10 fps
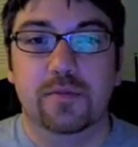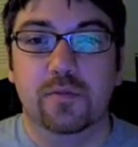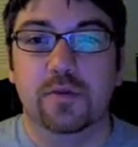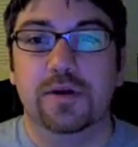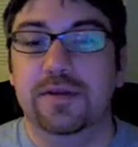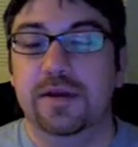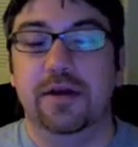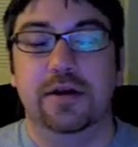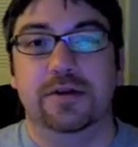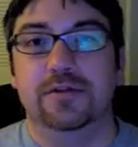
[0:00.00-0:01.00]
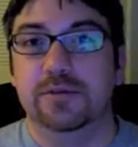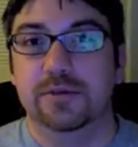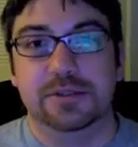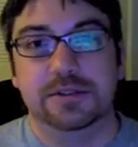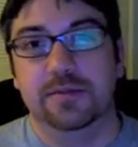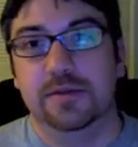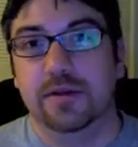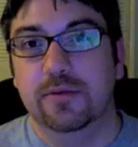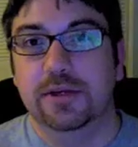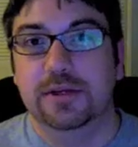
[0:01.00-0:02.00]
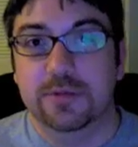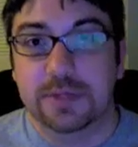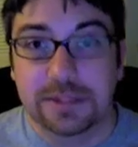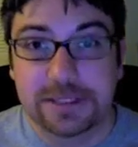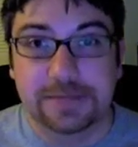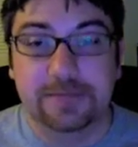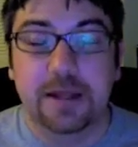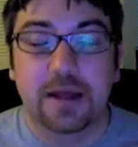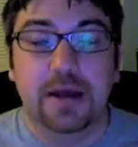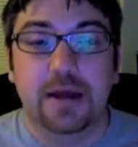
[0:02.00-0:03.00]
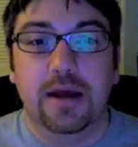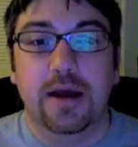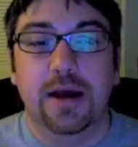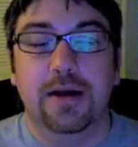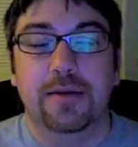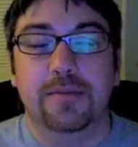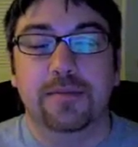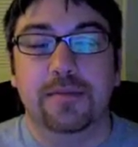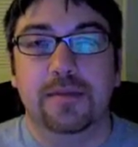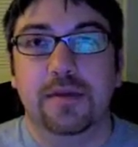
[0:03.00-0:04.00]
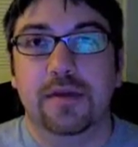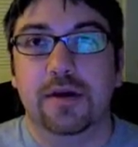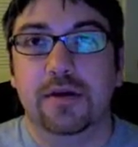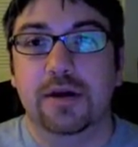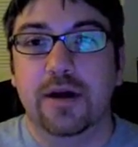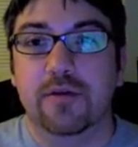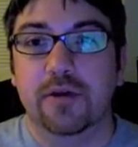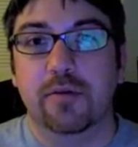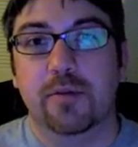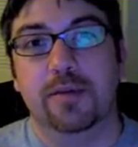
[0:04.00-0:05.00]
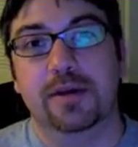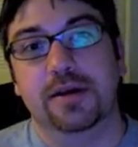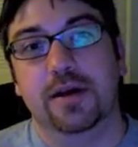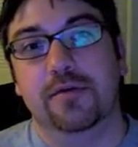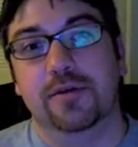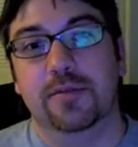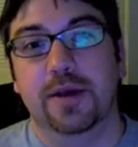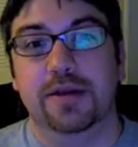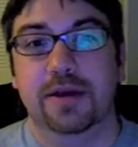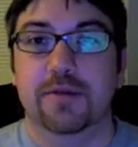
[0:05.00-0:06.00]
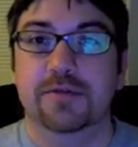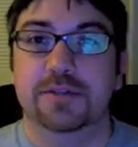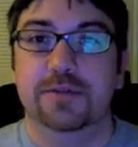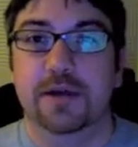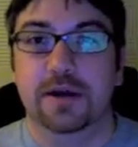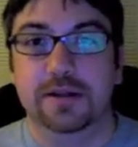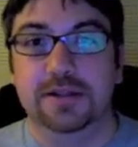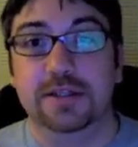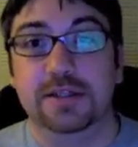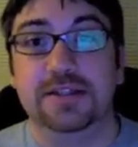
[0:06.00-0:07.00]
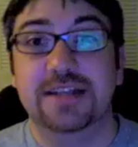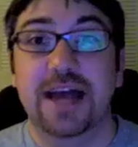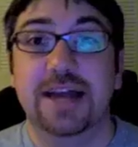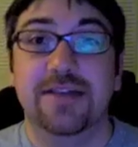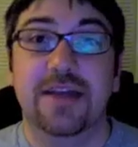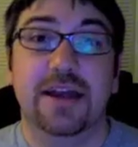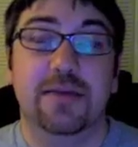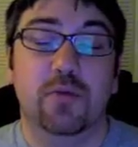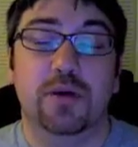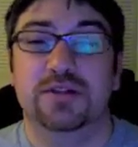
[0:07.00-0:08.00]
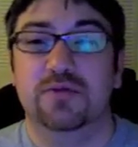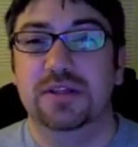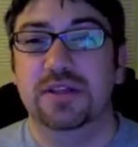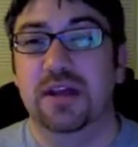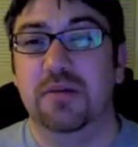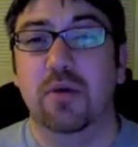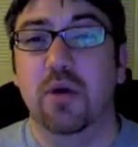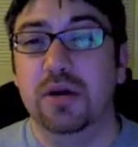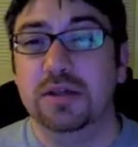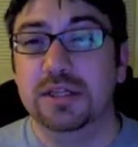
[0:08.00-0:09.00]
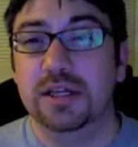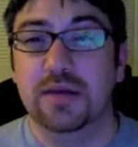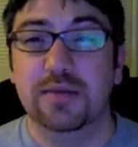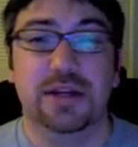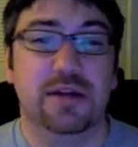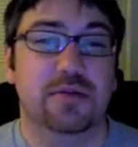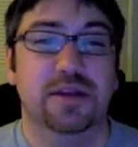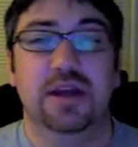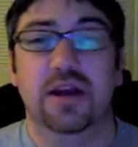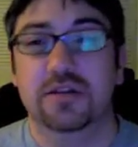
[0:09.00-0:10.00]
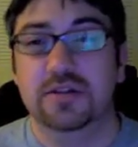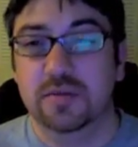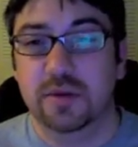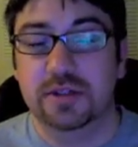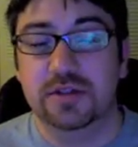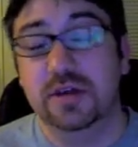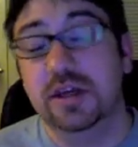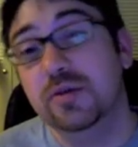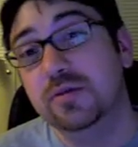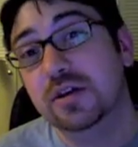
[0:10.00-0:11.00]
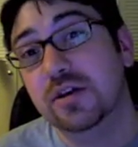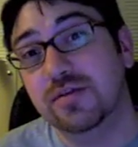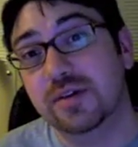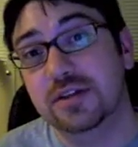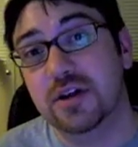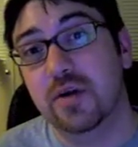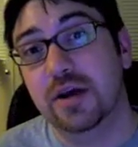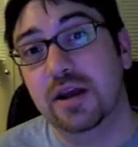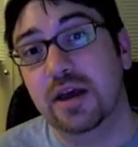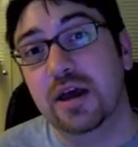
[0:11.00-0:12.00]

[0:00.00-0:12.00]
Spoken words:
within our country, which is something that we desperately need. Their governor, Republican governor by the name of Jim Douglas, had decided that it wasn't really that important to him and he didn't really care so much, so he was going to veto it